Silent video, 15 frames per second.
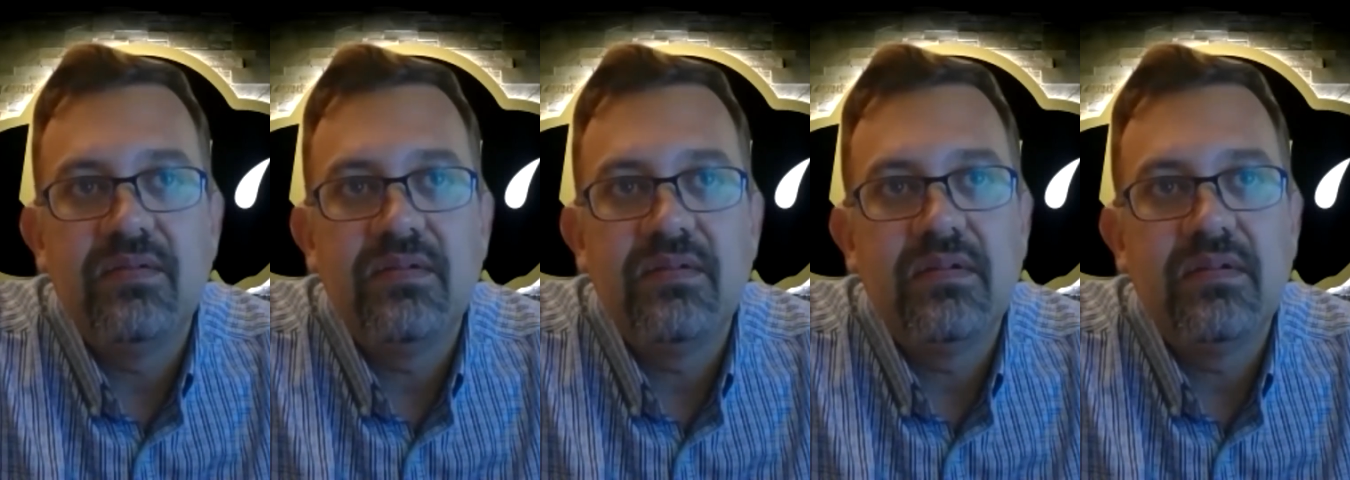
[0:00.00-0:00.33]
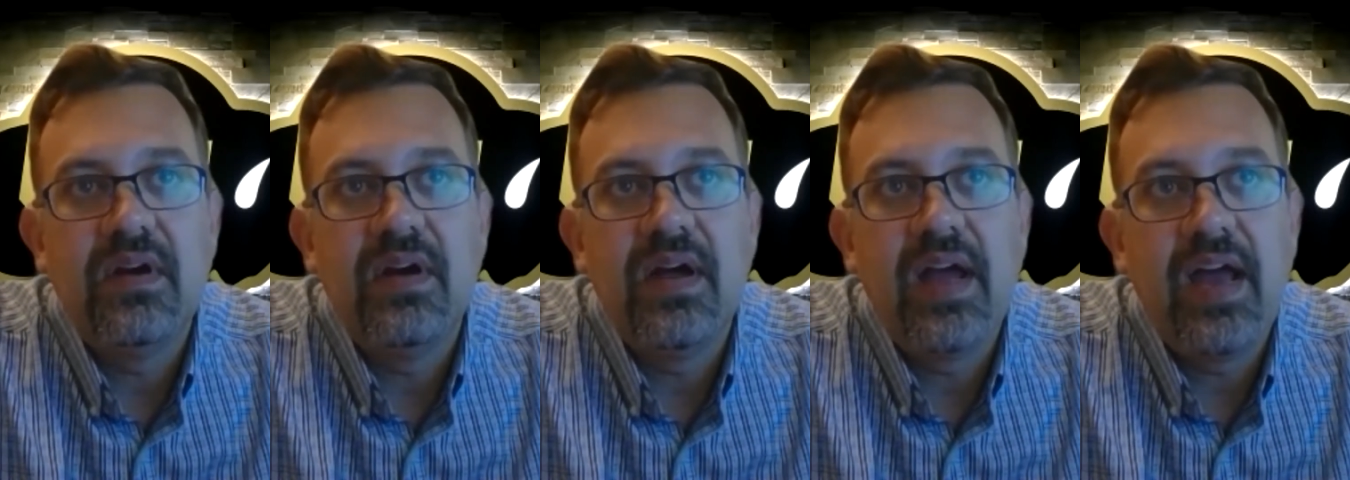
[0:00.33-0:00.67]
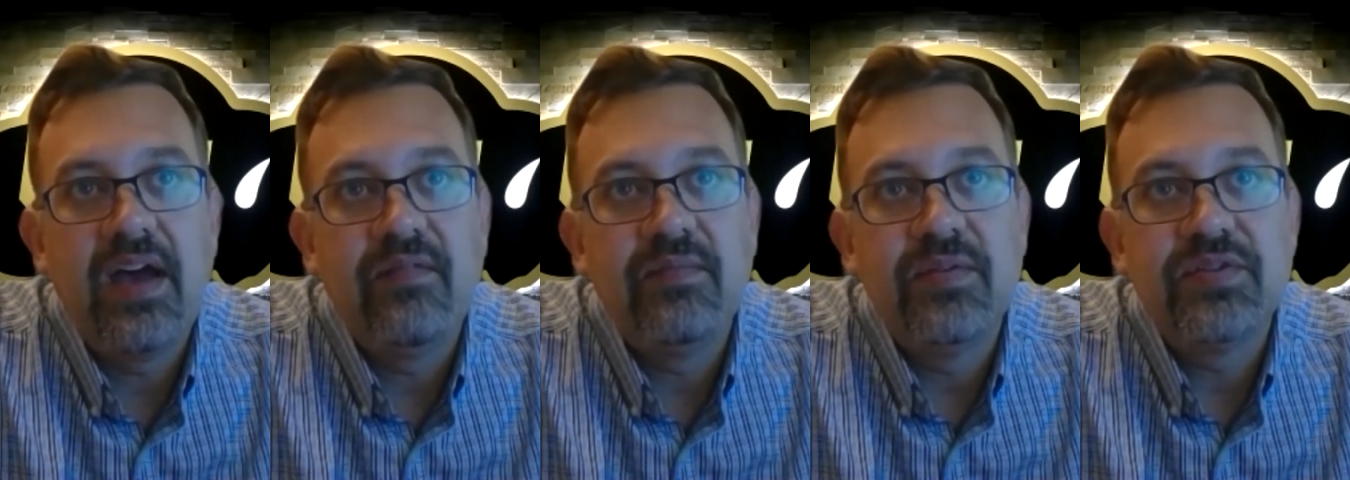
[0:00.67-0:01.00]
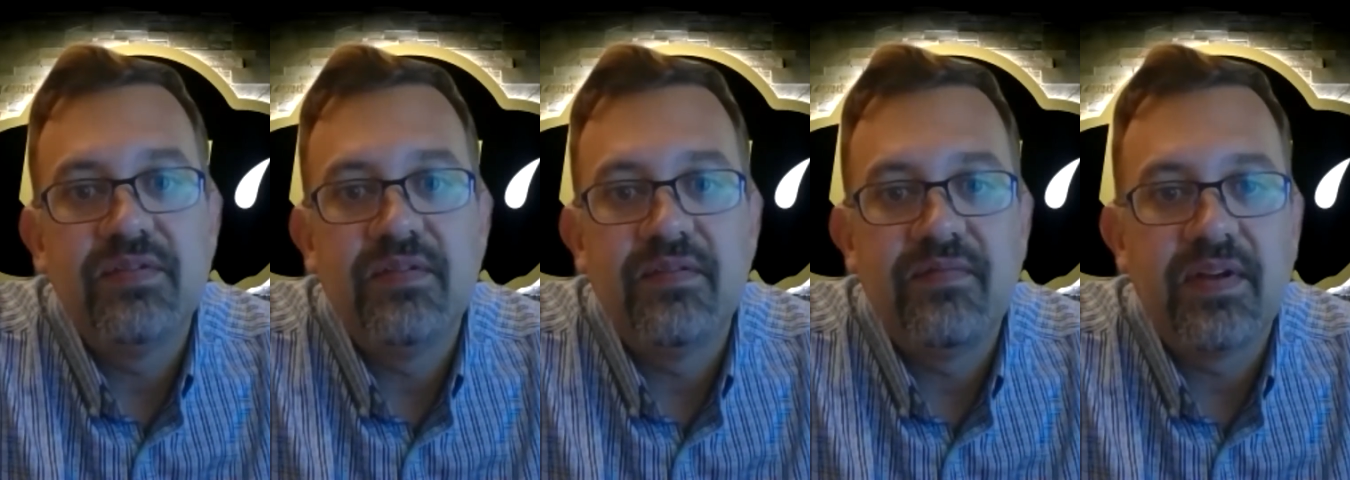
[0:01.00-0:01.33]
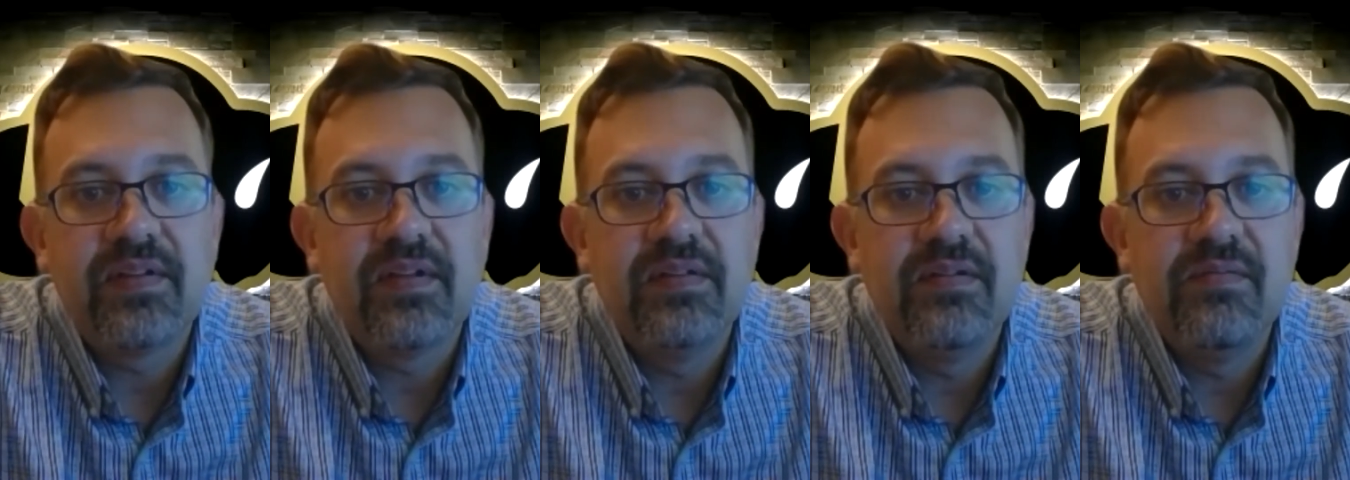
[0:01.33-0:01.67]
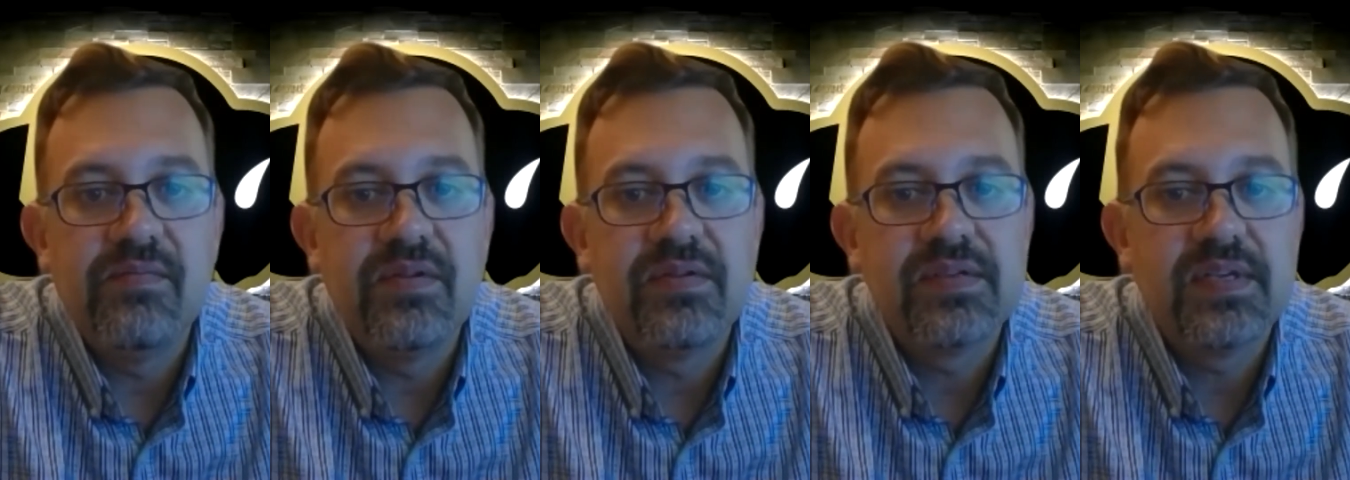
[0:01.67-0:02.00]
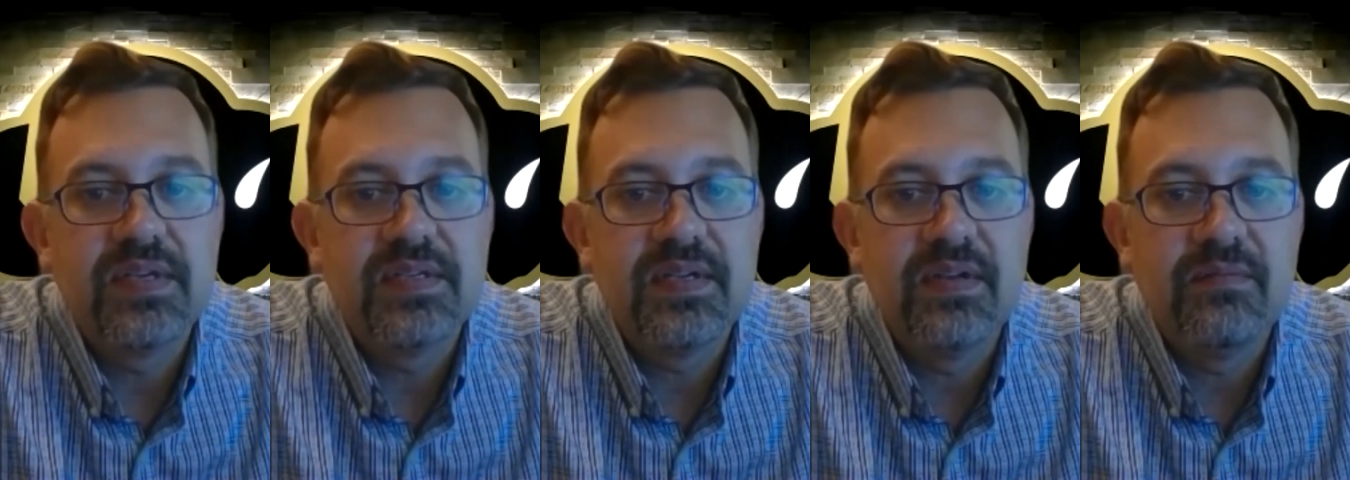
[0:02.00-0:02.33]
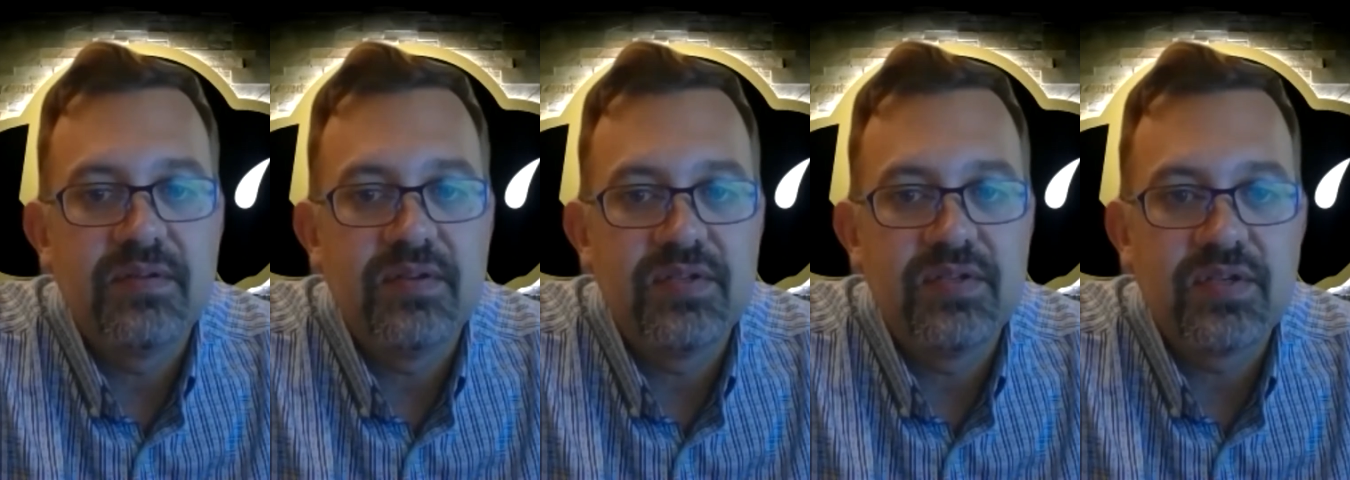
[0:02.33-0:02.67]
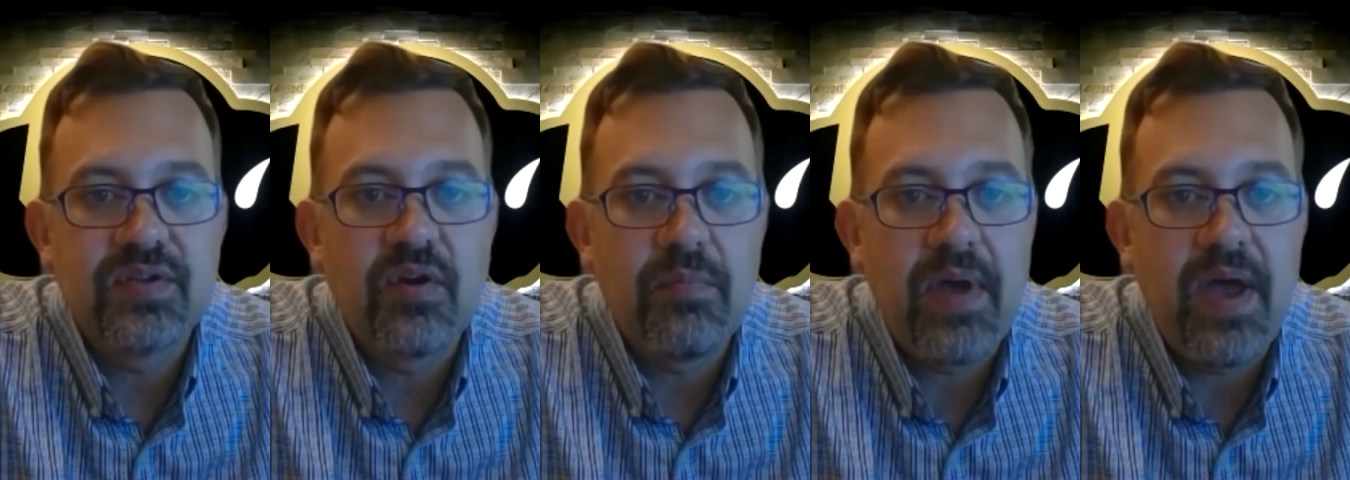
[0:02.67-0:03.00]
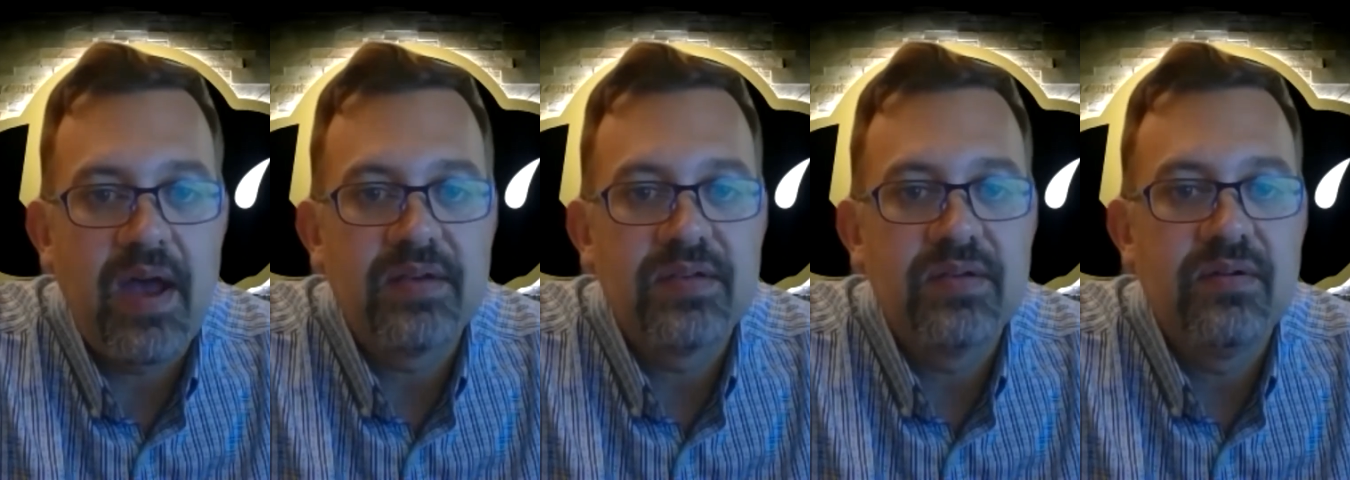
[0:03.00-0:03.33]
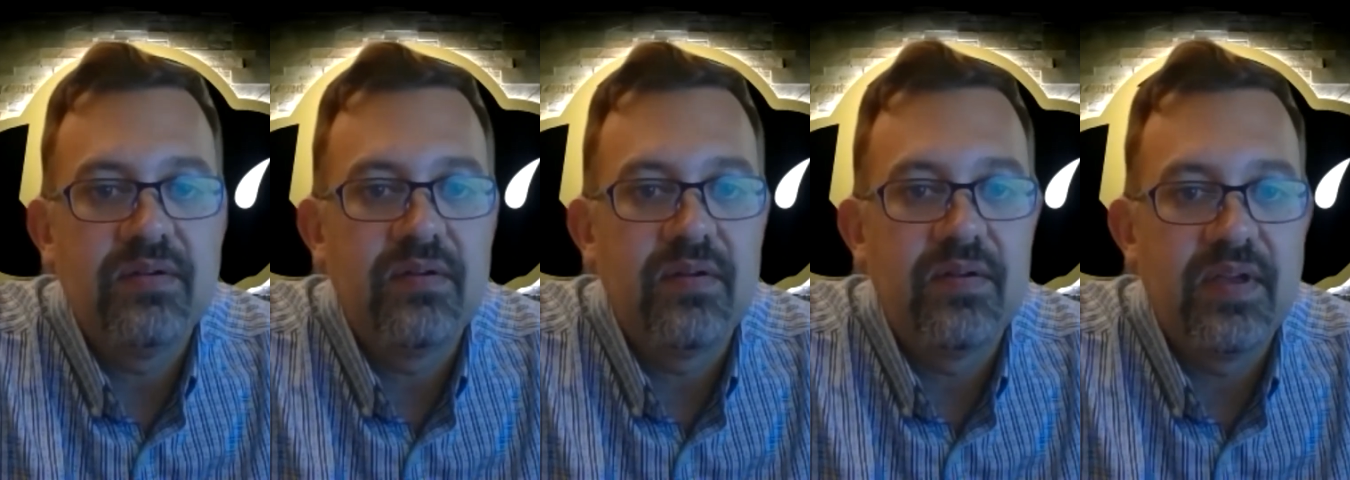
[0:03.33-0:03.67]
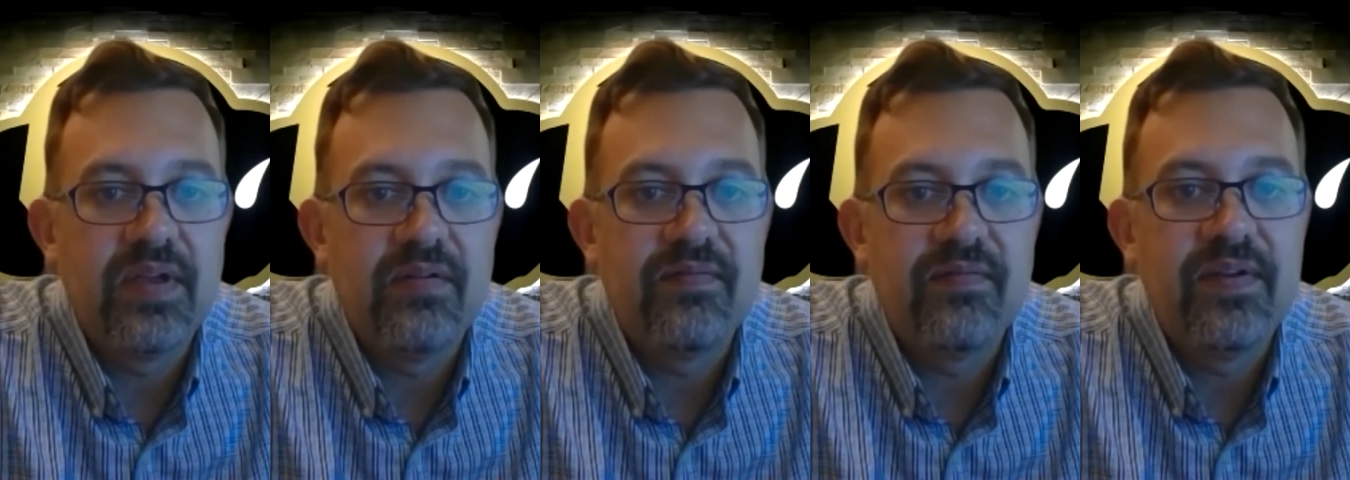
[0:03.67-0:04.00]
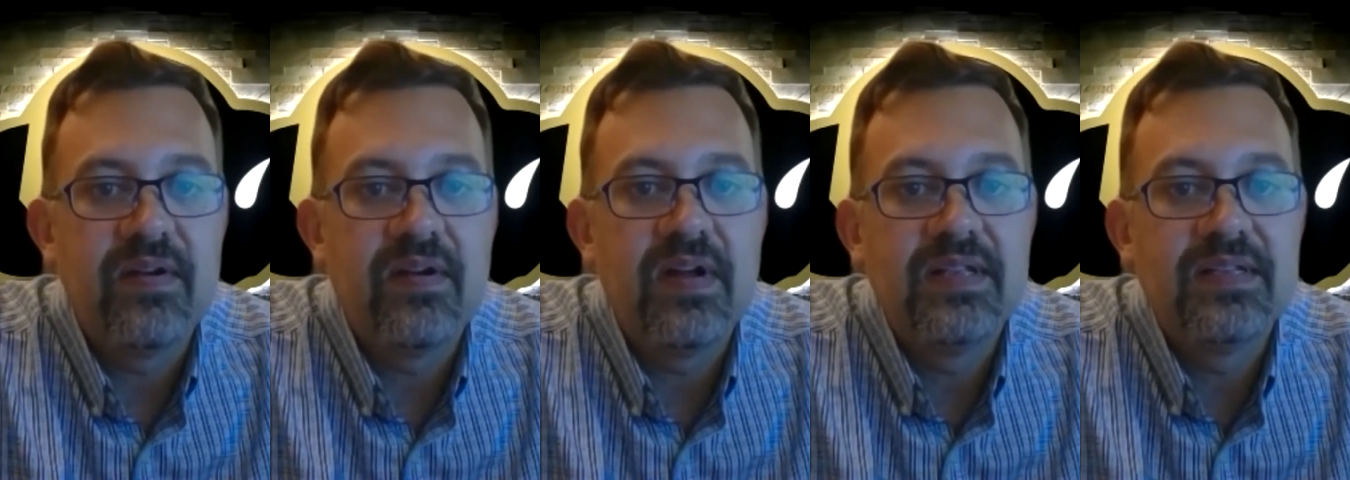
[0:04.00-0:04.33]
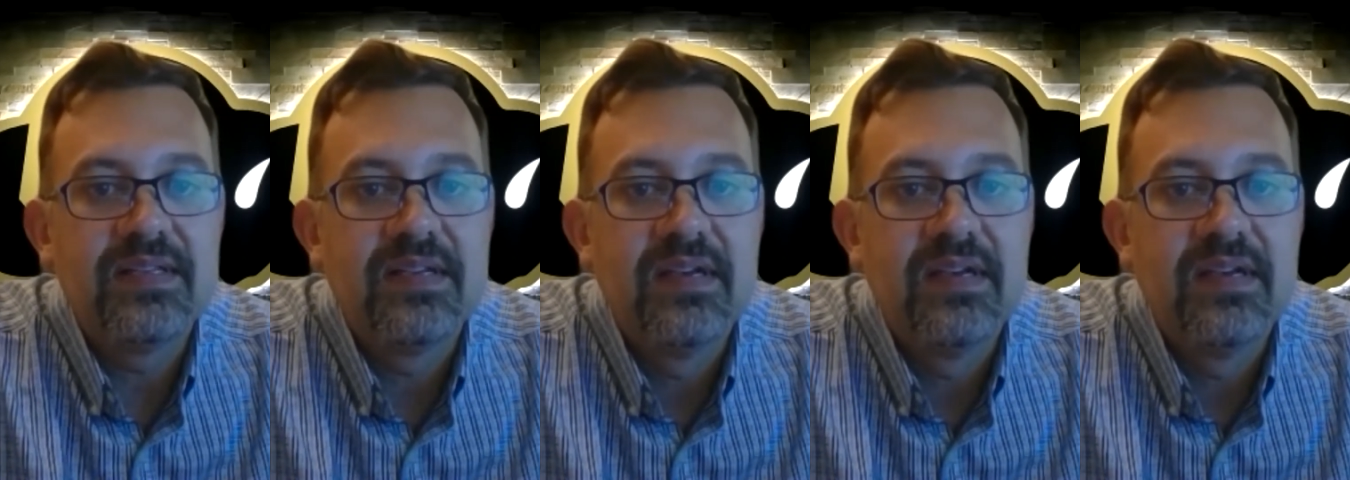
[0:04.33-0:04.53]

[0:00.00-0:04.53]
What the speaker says: have much of an effect on the immune system, such as Copaxone or the interferons,